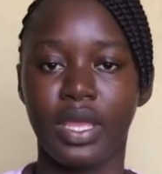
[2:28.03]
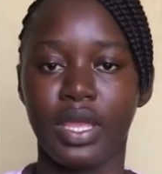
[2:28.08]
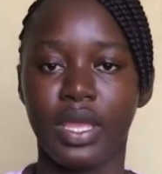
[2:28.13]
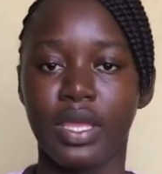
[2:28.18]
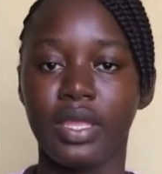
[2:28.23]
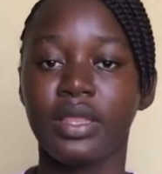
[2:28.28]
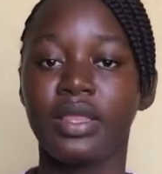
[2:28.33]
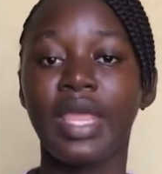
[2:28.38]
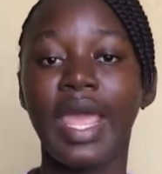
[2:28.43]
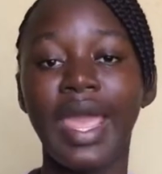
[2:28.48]

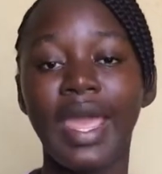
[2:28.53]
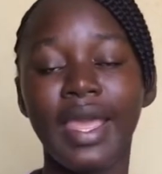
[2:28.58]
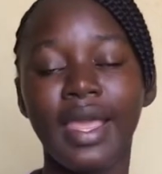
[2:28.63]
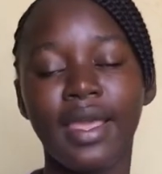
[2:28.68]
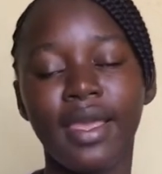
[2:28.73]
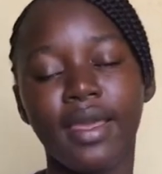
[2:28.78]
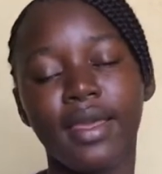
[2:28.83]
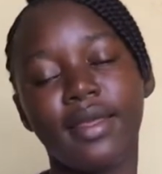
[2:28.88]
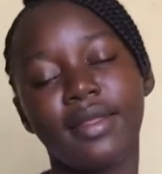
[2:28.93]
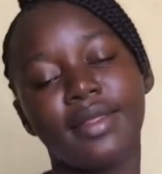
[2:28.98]

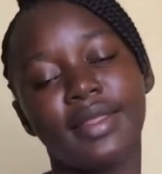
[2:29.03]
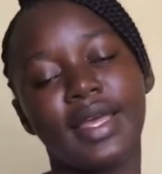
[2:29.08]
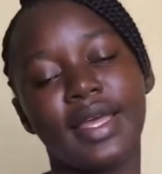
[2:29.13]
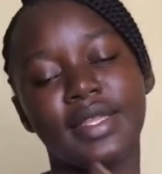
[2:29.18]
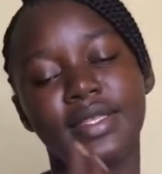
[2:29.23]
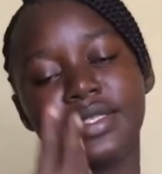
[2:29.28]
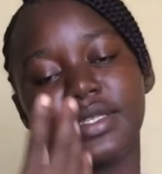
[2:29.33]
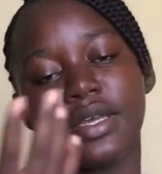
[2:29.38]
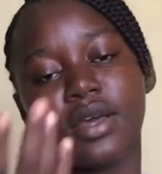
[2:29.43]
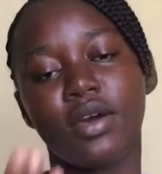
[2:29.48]
thinking that
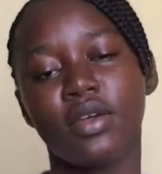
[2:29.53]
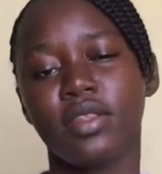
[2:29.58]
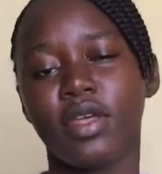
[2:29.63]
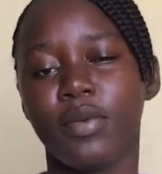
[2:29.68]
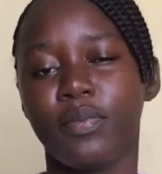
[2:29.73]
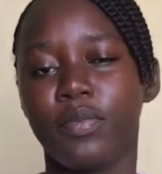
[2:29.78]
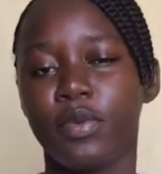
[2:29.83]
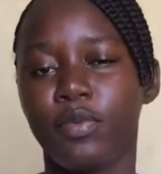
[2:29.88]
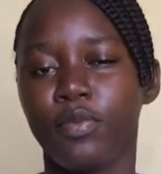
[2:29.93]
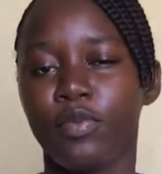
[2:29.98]
other
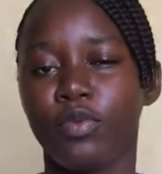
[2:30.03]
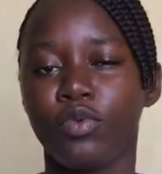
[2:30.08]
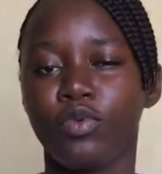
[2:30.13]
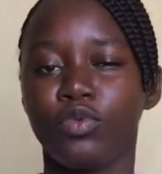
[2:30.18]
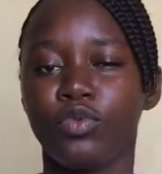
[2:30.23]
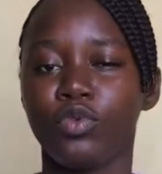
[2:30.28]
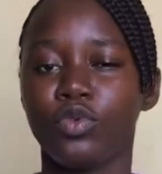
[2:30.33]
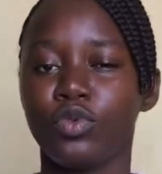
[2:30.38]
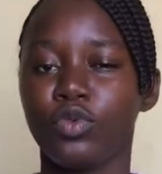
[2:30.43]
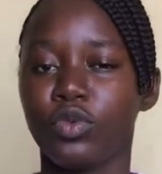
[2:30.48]
people do
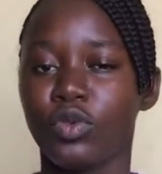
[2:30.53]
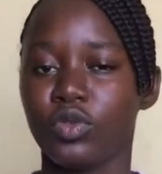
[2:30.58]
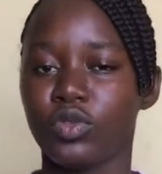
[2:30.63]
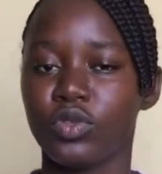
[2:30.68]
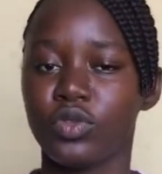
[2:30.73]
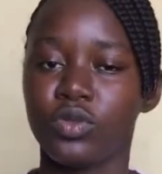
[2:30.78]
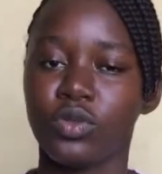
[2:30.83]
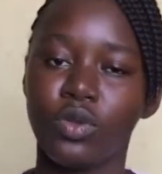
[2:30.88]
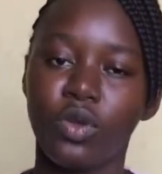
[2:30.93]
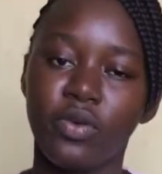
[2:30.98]
not
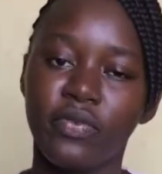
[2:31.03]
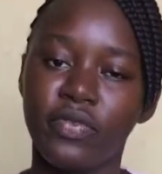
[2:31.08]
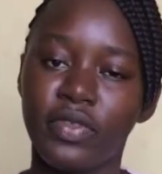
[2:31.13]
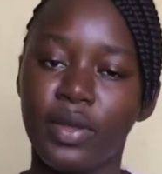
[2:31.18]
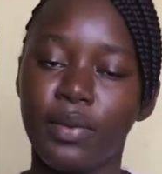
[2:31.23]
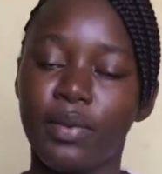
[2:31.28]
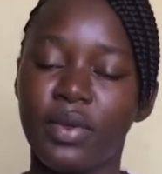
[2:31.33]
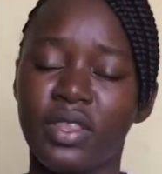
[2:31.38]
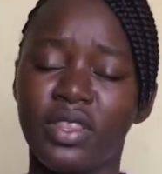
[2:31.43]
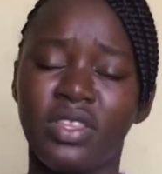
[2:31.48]
love them
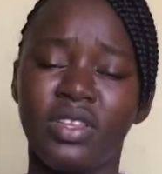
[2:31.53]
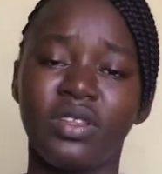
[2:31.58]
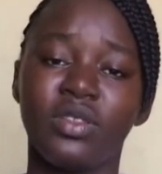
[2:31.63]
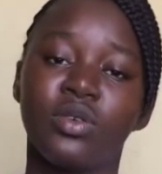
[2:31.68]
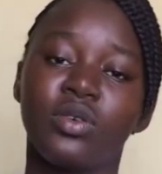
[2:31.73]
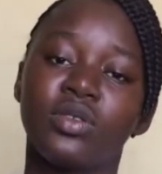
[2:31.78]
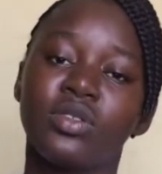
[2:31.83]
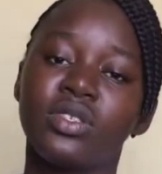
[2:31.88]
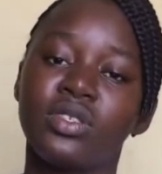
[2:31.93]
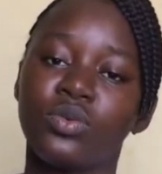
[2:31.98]
and do not
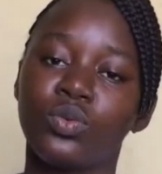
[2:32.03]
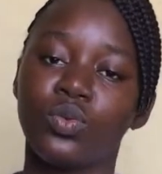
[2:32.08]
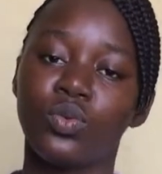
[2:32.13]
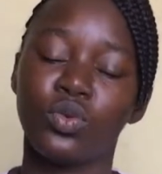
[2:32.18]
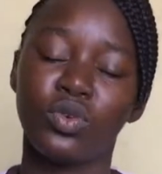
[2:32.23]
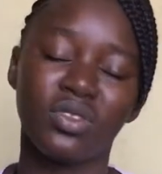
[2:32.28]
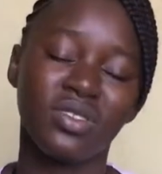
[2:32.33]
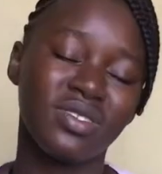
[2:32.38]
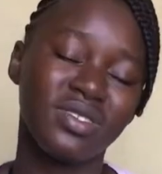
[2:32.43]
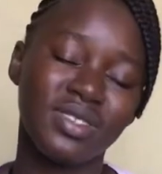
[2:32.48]

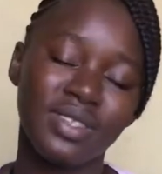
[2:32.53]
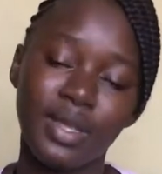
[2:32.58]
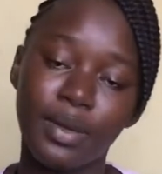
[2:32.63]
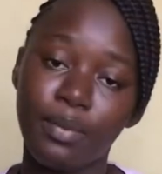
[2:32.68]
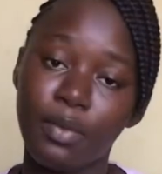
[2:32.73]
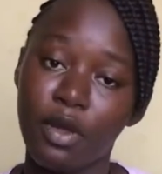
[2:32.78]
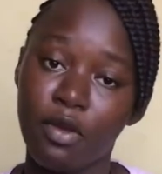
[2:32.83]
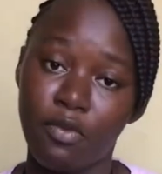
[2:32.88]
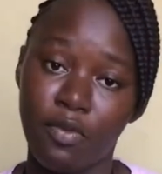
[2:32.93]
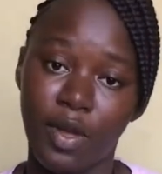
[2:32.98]
want them
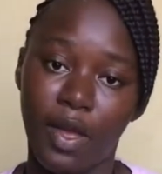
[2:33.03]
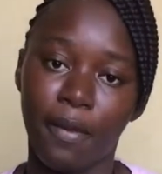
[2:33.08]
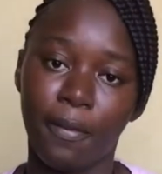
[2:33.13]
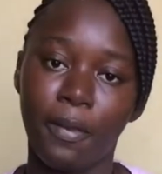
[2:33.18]
around.